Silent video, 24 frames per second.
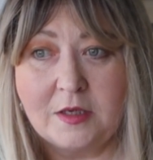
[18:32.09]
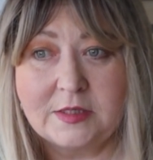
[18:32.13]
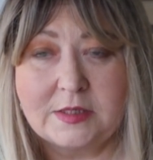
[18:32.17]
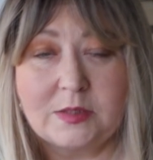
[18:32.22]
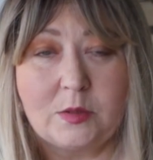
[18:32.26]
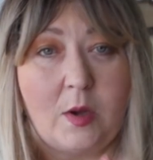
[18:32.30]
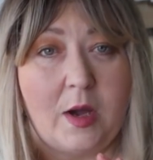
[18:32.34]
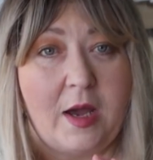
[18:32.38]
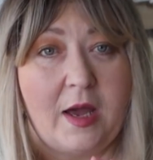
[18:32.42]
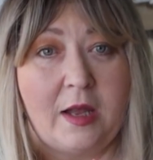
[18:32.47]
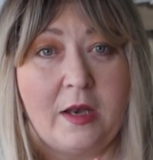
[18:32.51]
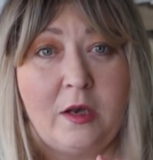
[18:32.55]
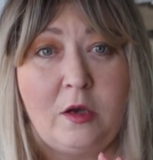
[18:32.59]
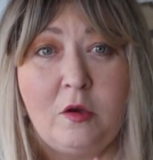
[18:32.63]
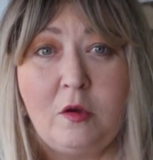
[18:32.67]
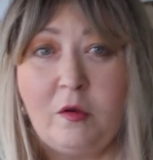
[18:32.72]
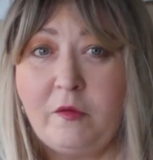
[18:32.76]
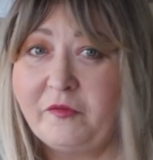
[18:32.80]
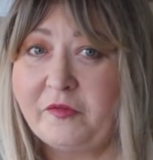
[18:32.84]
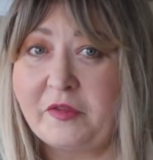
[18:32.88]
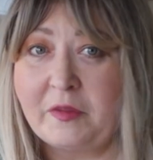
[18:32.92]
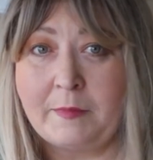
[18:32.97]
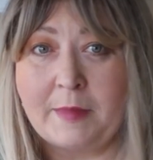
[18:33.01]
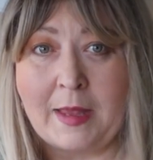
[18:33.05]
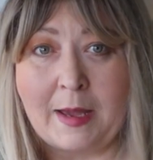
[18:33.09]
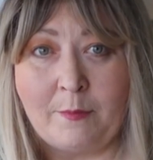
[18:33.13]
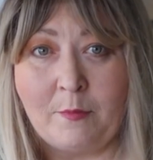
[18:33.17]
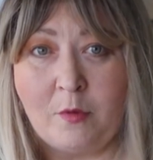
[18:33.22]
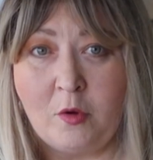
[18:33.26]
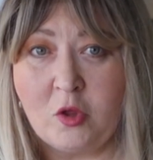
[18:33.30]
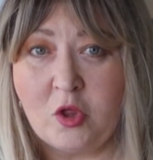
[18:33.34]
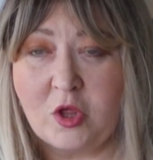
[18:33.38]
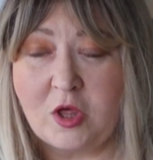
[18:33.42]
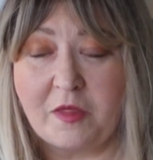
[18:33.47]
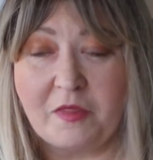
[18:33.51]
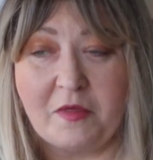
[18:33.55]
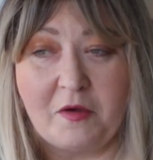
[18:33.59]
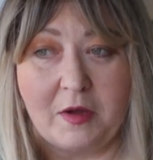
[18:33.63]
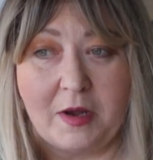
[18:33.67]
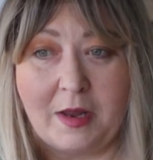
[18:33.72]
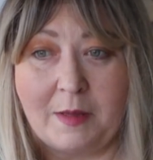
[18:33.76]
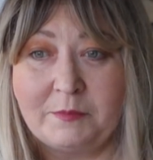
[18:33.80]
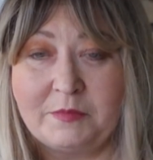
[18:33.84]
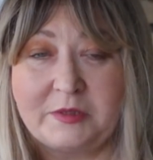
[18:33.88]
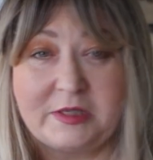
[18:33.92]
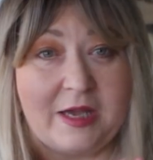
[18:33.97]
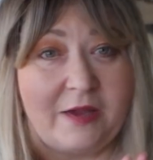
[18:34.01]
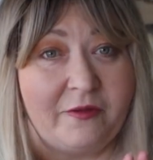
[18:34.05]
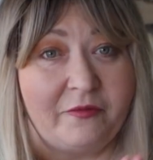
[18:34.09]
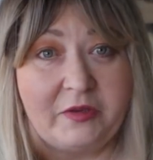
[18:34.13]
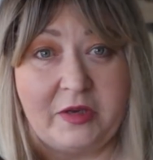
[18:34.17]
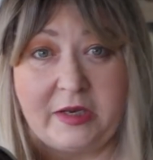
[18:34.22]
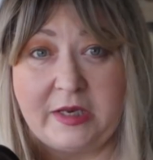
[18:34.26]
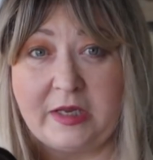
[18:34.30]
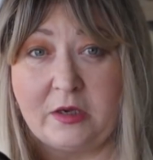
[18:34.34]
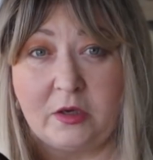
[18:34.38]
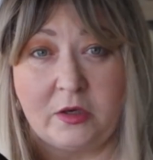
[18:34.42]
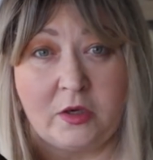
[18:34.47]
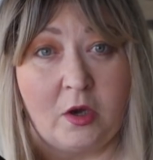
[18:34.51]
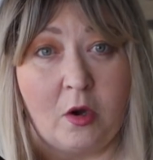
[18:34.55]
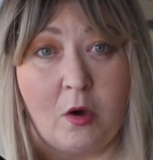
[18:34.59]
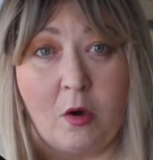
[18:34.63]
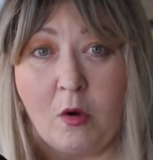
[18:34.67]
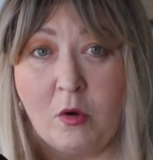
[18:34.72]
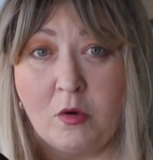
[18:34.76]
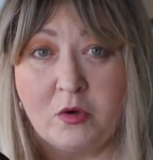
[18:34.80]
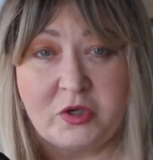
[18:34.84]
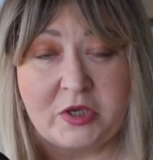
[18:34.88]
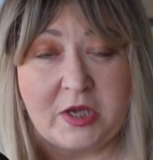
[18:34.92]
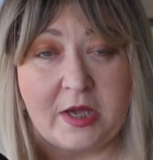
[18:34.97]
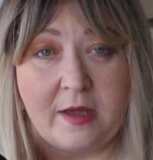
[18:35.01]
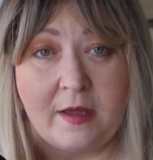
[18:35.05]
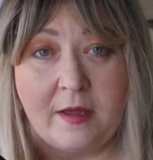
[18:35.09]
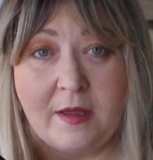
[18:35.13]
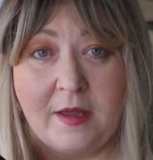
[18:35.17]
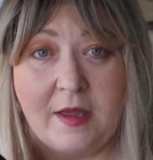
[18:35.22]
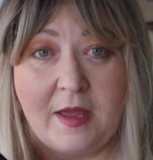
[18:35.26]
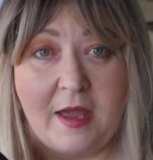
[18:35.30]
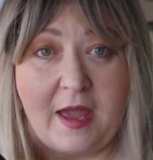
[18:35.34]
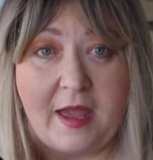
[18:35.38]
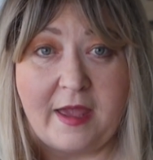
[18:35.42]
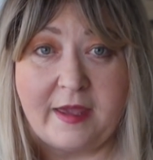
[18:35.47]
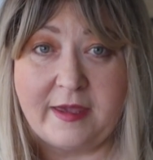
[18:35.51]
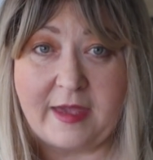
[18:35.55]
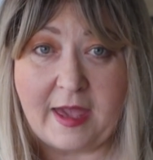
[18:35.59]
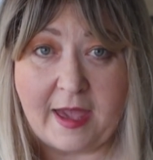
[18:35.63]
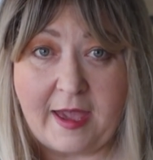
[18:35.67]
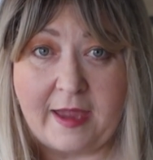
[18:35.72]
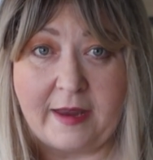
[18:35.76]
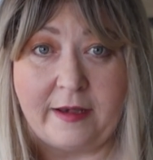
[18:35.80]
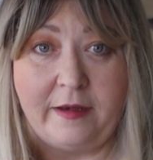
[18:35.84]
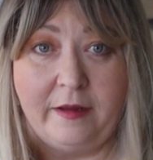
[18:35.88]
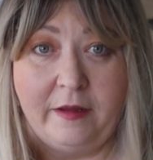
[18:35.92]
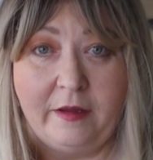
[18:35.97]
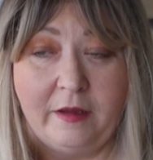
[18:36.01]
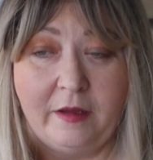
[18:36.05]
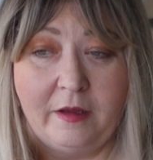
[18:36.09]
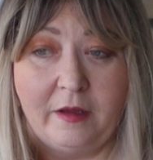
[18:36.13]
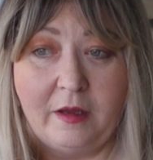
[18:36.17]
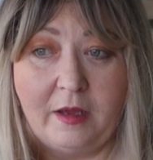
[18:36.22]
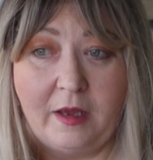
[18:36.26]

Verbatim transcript: So I loved them that much. I thought I'm definitely going to order again